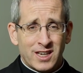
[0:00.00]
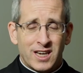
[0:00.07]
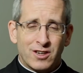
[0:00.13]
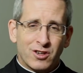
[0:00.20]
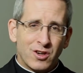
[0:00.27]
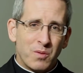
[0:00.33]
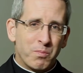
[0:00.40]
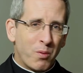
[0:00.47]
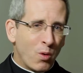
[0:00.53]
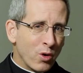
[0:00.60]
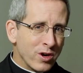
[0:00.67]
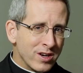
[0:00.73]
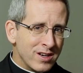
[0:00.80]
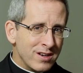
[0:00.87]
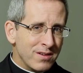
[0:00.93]
It's an
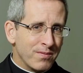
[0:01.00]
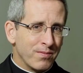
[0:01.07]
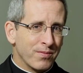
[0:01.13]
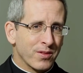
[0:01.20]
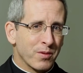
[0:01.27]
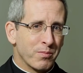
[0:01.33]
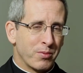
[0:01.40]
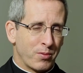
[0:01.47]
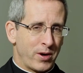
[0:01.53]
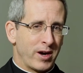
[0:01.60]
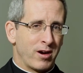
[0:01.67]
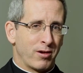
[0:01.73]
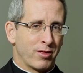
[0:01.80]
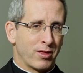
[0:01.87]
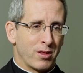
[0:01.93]
important
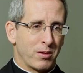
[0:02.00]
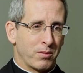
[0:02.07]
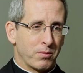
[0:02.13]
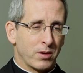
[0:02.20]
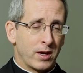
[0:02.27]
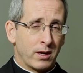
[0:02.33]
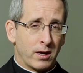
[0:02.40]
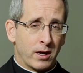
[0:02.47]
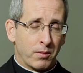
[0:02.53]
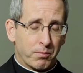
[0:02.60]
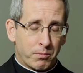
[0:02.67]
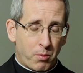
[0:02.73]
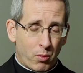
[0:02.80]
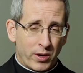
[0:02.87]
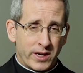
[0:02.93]
prayer
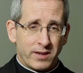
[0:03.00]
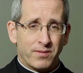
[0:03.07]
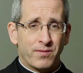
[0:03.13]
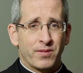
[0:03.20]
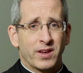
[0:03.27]
point,